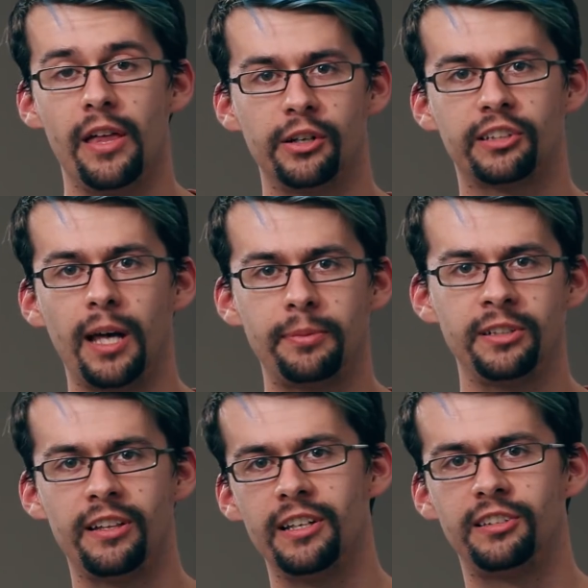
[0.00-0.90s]
other exception
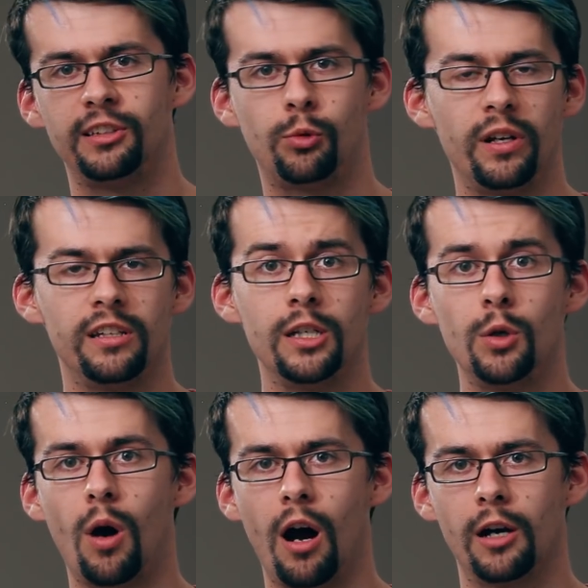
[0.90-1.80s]
to this is when
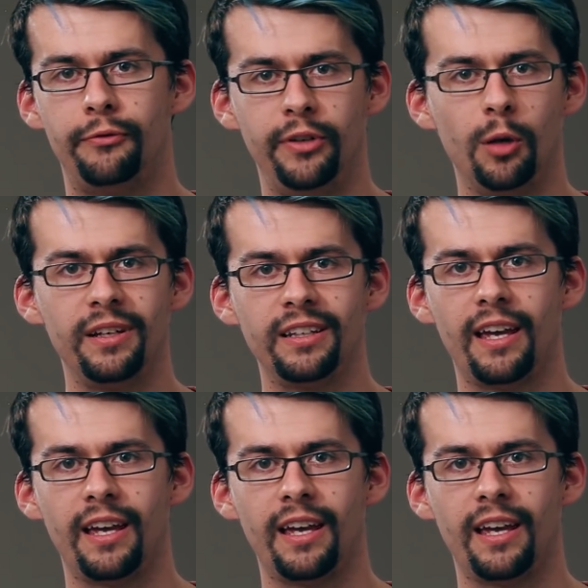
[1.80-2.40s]
you are filming